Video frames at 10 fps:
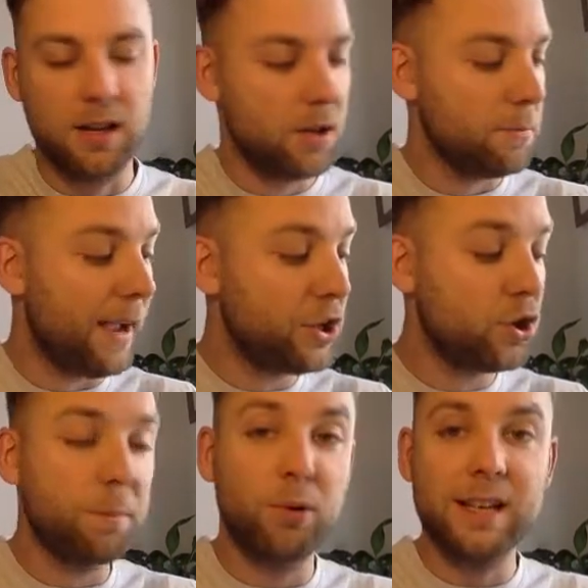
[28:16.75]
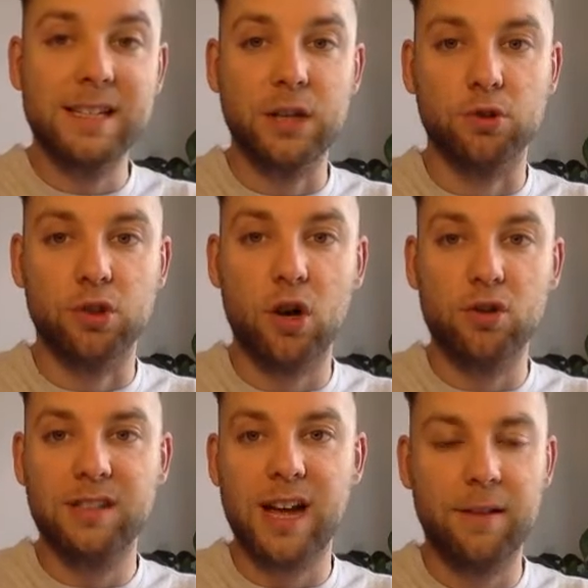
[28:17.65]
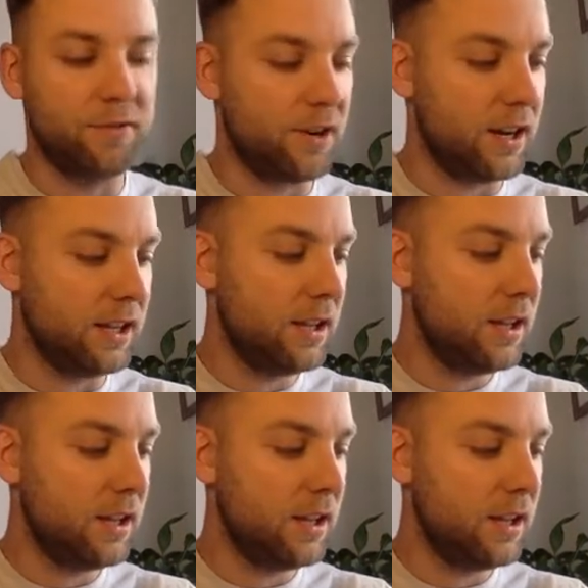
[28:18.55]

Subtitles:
Make sure you press equals, you can't just type 3.